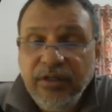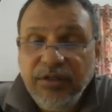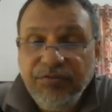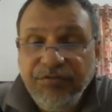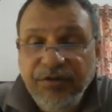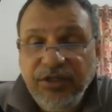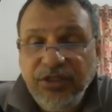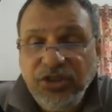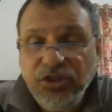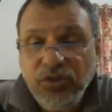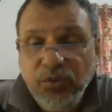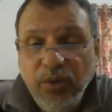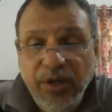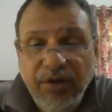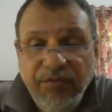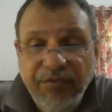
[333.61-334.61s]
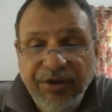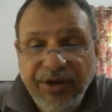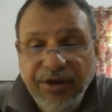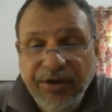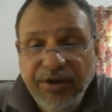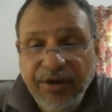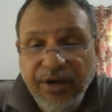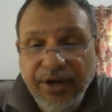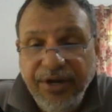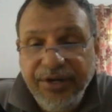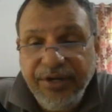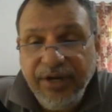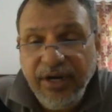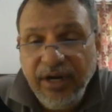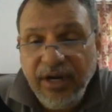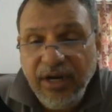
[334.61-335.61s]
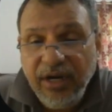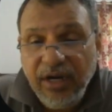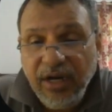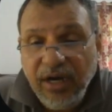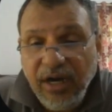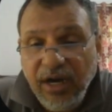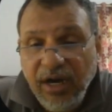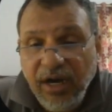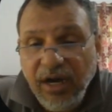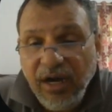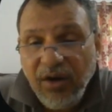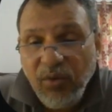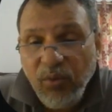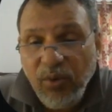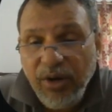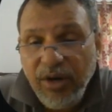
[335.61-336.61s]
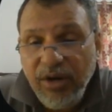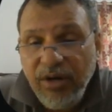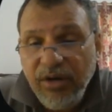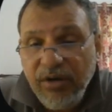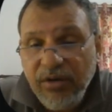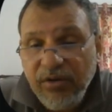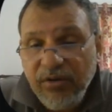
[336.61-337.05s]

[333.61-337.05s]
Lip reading: The first one we can write R1